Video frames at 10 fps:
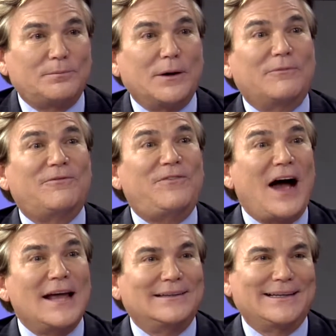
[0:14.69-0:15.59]
but
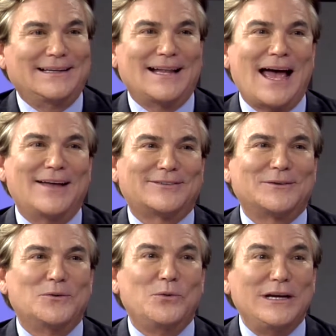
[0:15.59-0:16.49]
finally, at last,
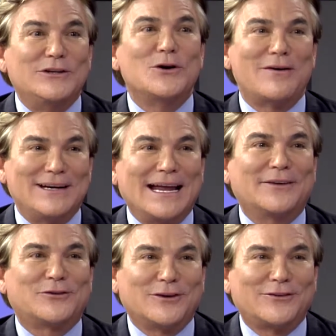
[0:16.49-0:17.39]
we do have an
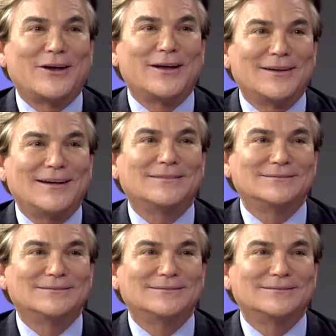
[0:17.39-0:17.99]
answer to cellulite,